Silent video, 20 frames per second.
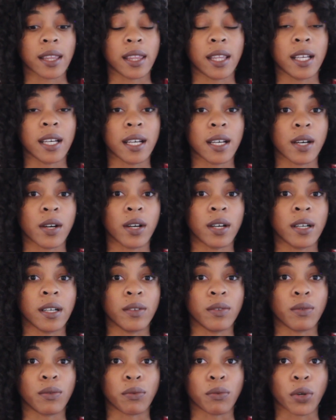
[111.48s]

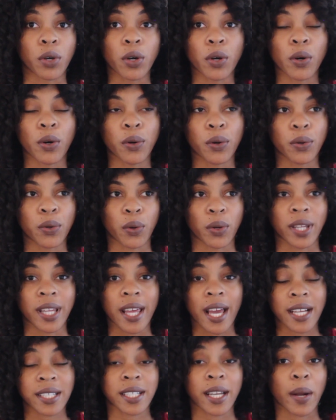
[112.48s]
the road or
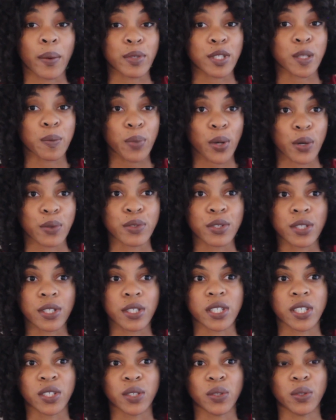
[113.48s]
the exit I was
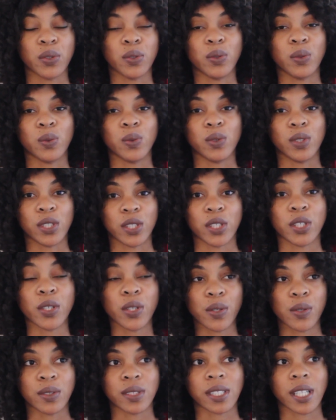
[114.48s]
supposed to
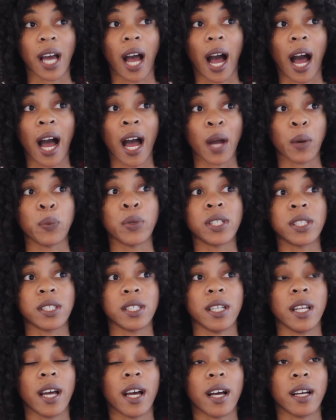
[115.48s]
use, I would
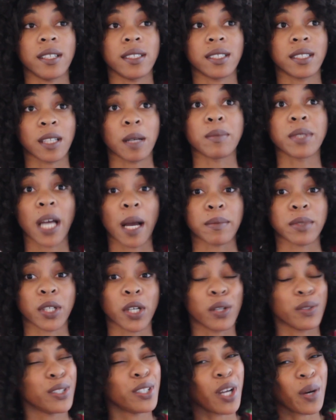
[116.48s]
sometimes
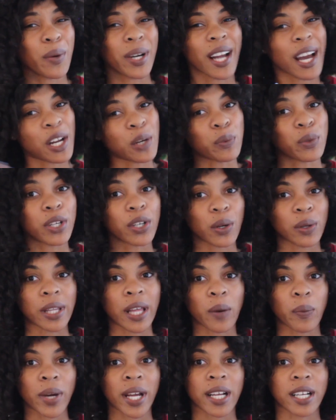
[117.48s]
go, you know what, I don't want to go
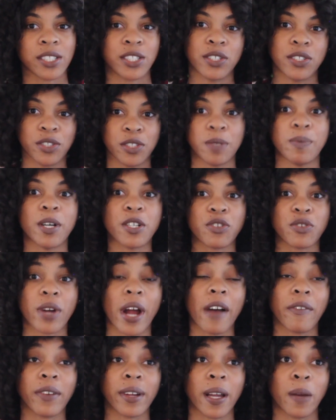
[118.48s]
that way because it's too much
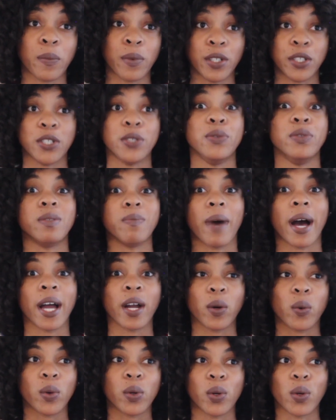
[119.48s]
traffic, and would use
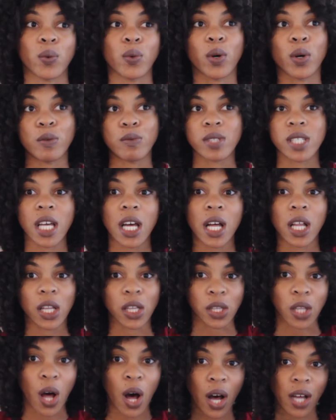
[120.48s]
my quote-unquote
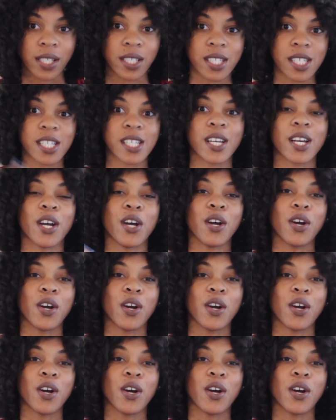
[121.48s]
lost